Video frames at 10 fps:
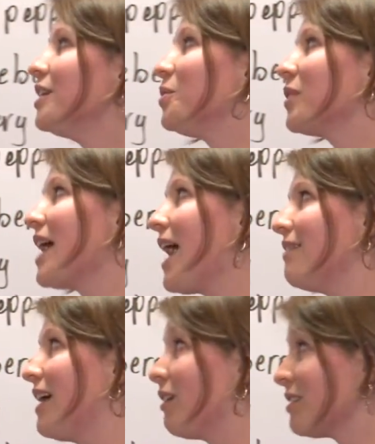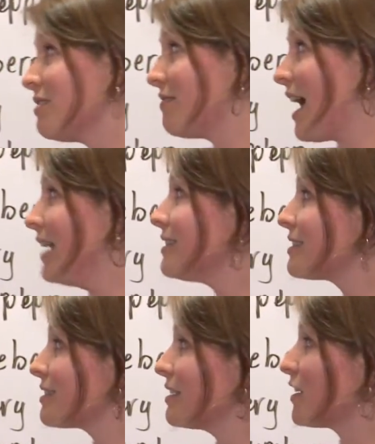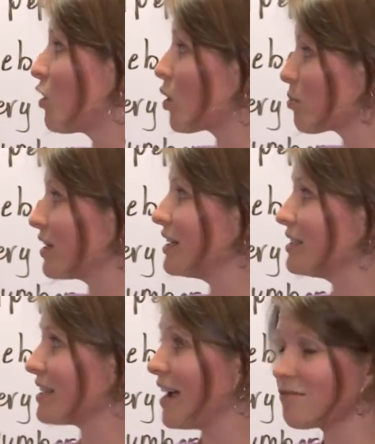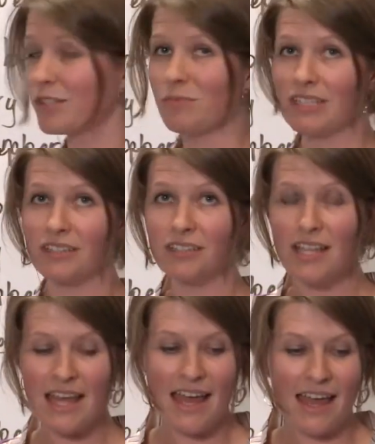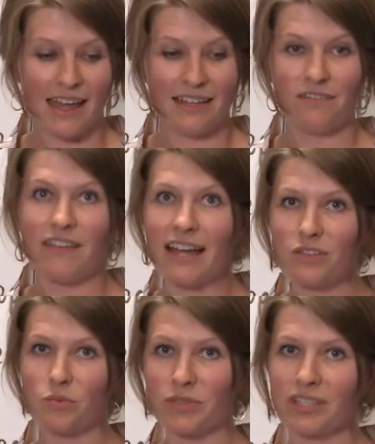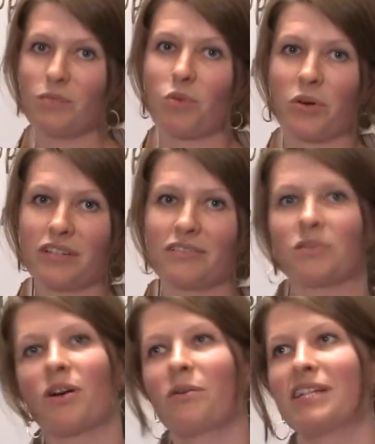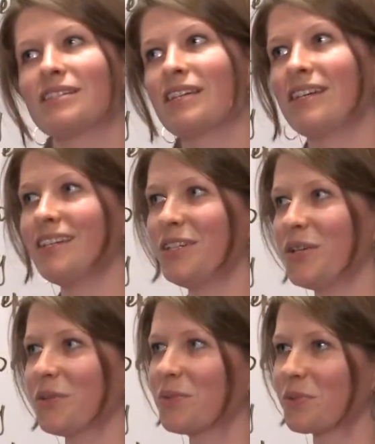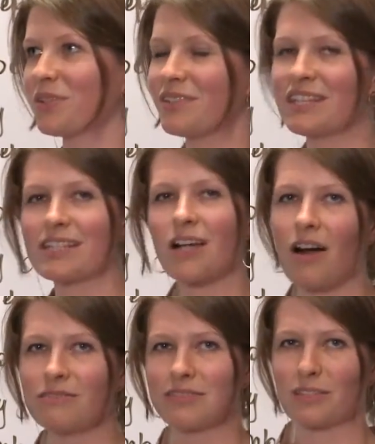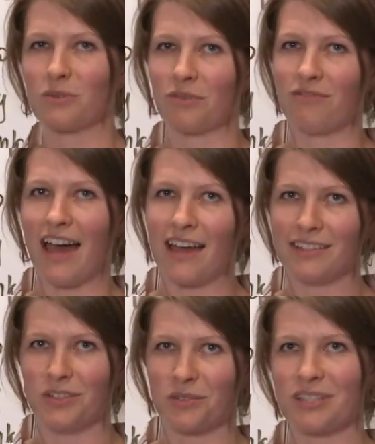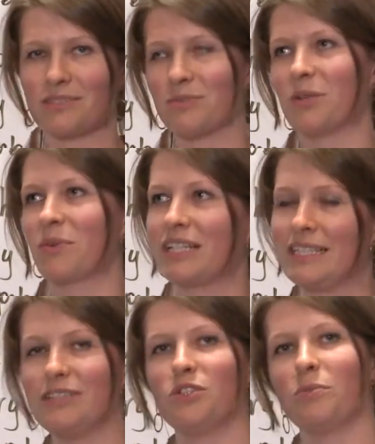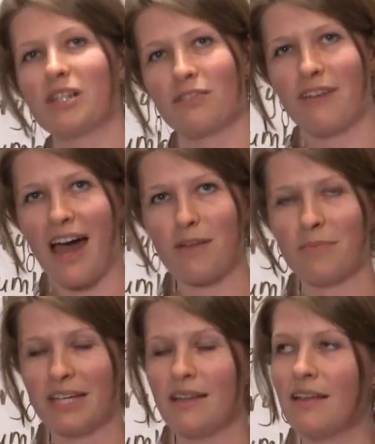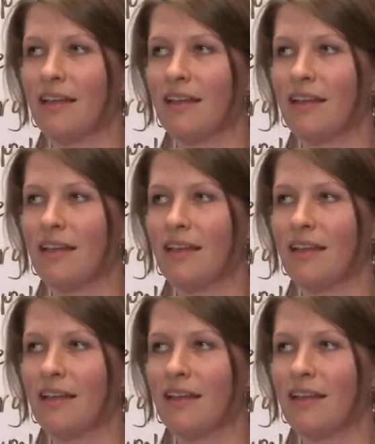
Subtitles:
you want to have healthy fats incorporated into every meal, and fat's really important. We're always, we're in this conflict with fat, because we don't want to eat too much fat. But